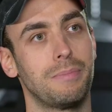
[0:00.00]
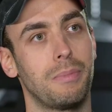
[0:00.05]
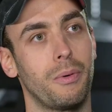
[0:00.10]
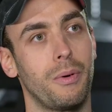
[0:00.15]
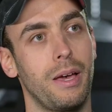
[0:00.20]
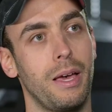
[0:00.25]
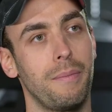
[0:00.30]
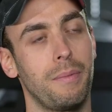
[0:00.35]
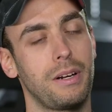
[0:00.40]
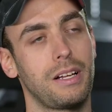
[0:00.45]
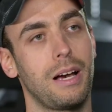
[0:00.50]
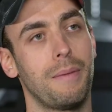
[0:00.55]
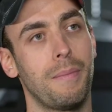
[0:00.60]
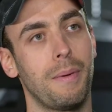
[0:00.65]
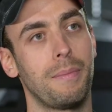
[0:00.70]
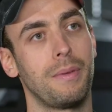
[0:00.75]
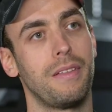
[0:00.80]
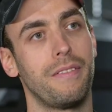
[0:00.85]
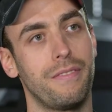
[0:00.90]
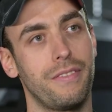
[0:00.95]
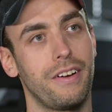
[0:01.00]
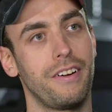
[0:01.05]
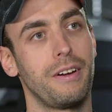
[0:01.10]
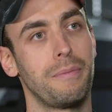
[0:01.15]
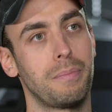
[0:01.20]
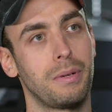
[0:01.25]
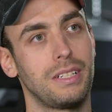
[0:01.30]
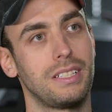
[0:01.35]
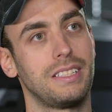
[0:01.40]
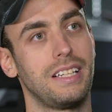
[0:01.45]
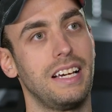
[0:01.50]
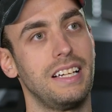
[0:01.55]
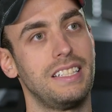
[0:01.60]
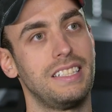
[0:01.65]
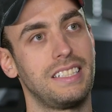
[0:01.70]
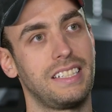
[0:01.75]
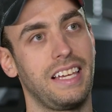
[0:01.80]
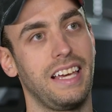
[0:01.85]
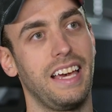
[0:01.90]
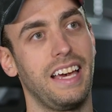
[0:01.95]
We're able to come up with a very precise
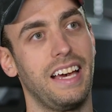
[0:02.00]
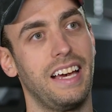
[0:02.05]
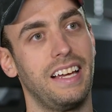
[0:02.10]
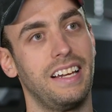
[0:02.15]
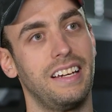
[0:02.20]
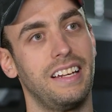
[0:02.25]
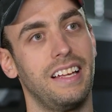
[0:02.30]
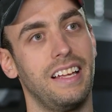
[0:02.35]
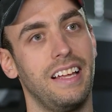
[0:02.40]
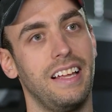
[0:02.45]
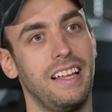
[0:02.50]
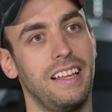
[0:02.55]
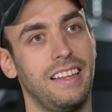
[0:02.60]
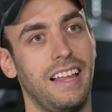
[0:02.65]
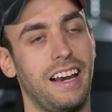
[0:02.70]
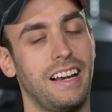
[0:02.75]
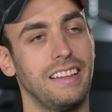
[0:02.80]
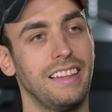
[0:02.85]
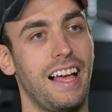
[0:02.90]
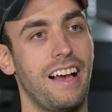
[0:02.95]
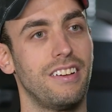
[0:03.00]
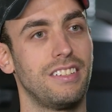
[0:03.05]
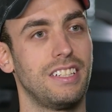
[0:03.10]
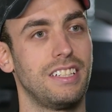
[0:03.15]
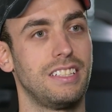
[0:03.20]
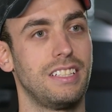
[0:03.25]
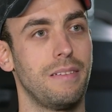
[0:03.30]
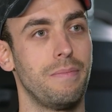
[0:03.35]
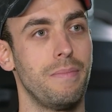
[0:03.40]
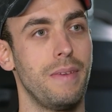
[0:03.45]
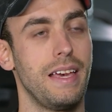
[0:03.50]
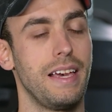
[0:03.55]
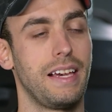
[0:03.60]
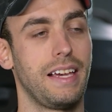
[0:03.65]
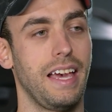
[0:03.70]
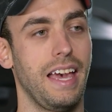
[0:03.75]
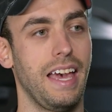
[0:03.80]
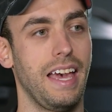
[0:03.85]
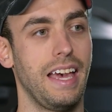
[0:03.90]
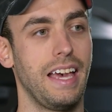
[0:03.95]
scan that allows us to
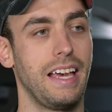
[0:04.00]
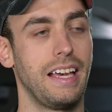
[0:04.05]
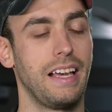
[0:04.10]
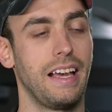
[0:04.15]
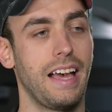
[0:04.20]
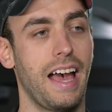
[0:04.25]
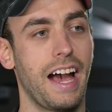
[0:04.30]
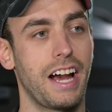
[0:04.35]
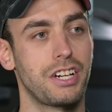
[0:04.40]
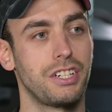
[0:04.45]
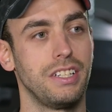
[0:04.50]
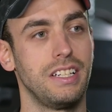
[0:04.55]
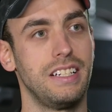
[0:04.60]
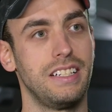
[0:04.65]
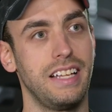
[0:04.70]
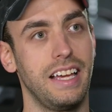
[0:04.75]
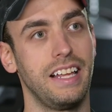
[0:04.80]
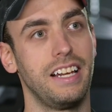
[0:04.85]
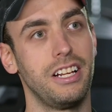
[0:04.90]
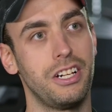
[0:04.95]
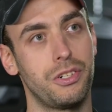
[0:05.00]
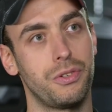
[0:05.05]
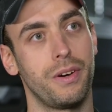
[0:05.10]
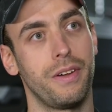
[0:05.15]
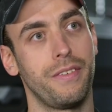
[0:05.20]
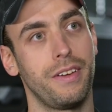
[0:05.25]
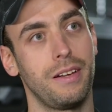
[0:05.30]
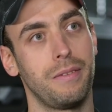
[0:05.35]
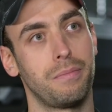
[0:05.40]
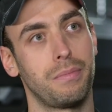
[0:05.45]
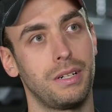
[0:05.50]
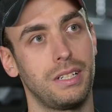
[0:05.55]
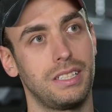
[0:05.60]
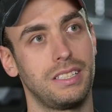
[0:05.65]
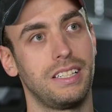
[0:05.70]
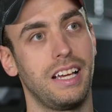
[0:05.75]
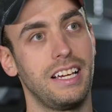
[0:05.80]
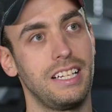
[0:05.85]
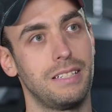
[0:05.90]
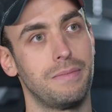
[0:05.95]
make a actually data-driven,
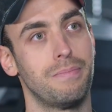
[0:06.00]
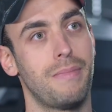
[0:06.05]
precise